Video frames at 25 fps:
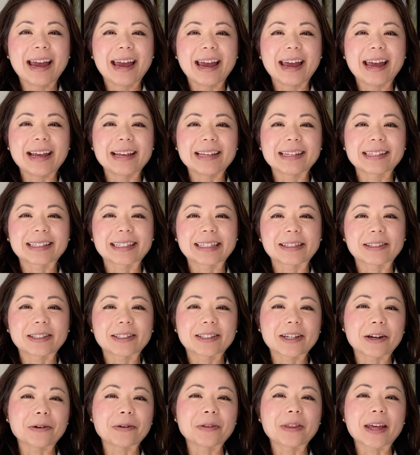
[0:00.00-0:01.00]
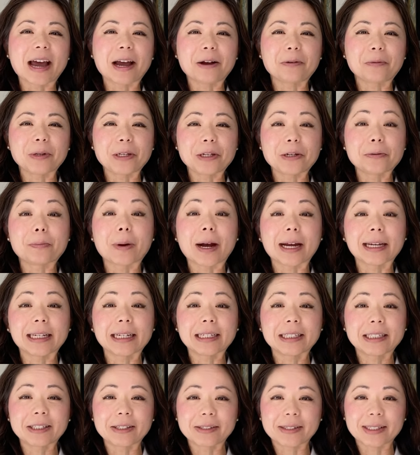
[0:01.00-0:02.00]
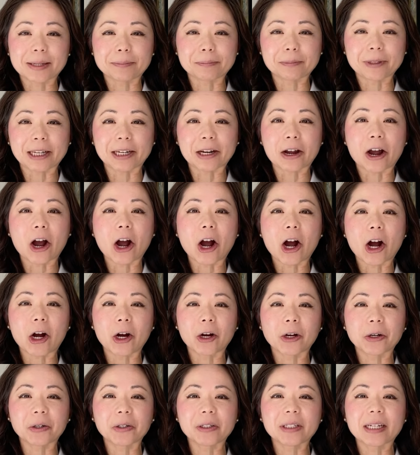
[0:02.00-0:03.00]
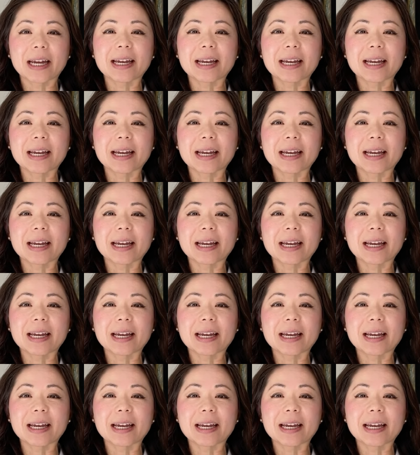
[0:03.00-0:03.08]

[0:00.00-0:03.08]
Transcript: is so that when you bite into something hard,